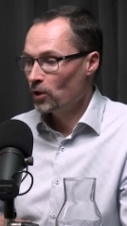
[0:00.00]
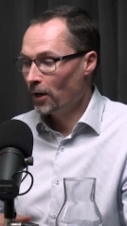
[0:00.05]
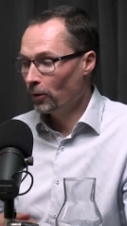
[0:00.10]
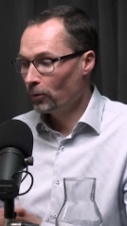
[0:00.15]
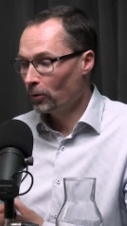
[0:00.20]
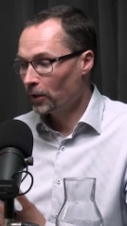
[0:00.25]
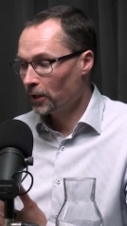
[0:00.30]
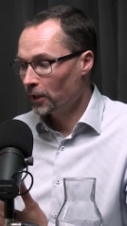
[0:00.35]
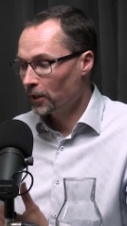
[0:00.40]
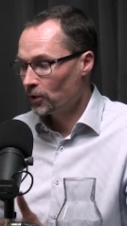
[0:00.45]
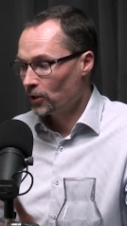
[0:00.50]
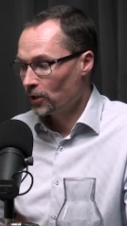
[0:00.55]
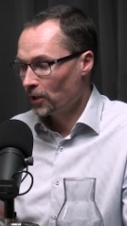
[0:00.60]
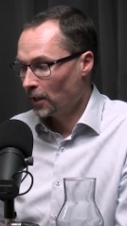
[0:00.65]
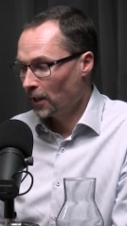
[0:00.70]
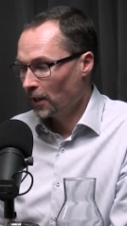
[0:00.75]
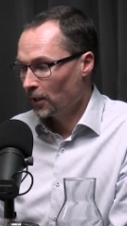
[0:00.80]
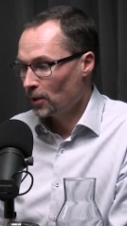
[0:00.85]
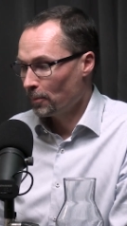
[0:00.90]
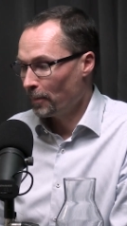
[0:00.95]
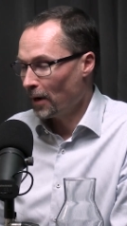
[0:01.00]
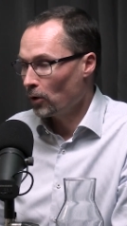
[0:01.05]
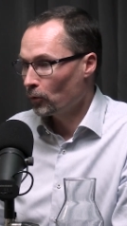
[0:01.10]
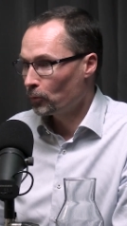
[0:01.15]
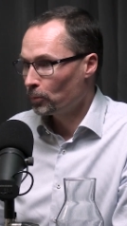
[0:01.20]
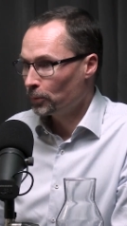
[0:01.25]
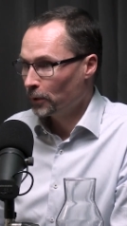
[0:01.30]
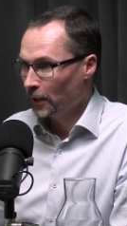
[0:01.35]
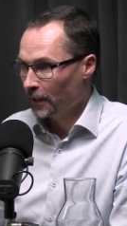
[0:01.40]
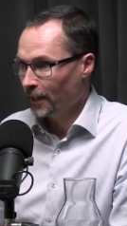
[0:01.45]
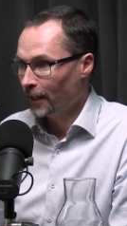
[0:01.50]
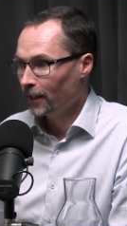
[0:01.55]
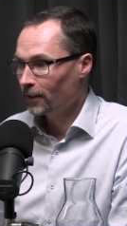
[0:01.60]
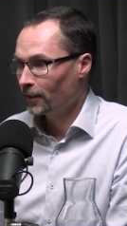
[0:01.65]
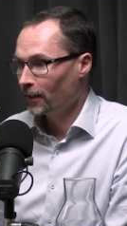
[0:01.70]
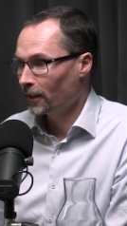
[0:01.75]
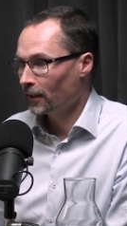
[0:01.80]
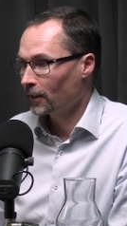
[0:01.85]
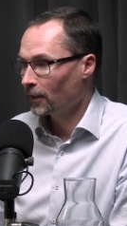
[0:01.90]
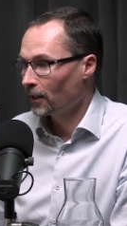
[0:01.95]
general, it's about
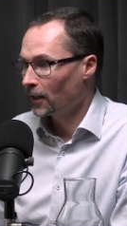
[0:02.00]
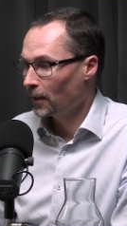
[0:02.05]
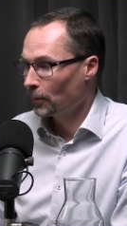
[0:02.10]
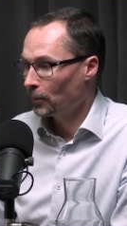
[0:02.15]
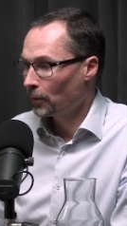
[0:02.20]
predicting